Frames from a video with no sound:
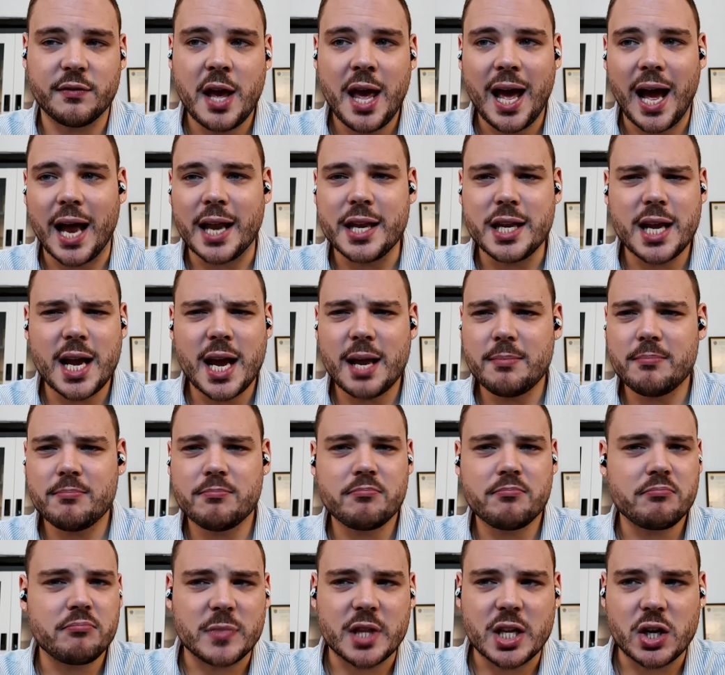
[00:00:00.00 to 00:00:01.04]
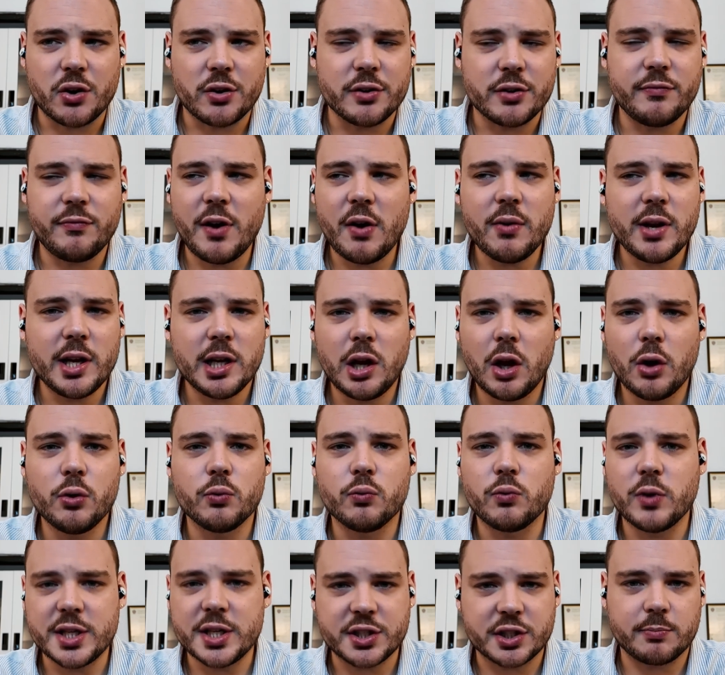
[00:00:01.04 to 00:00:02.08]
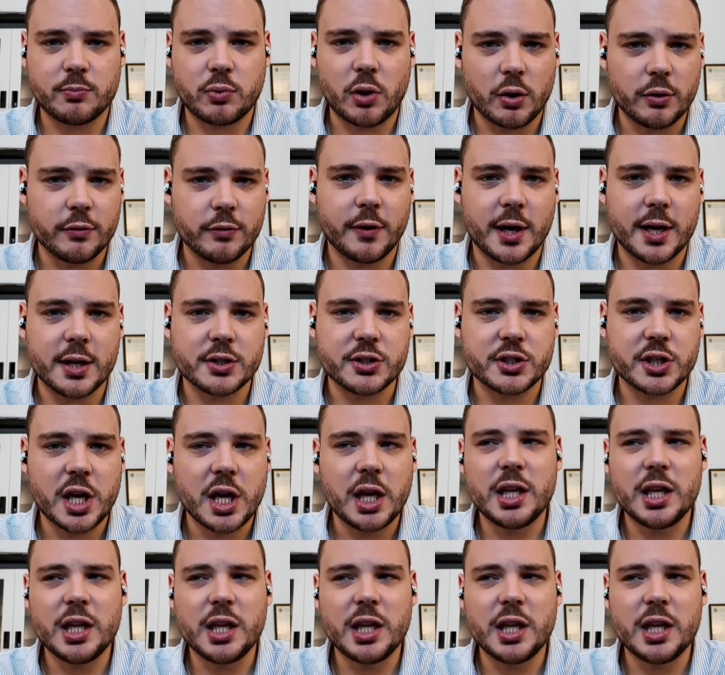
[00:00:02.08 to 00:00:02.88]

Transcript: and yet there are very low risk profiles.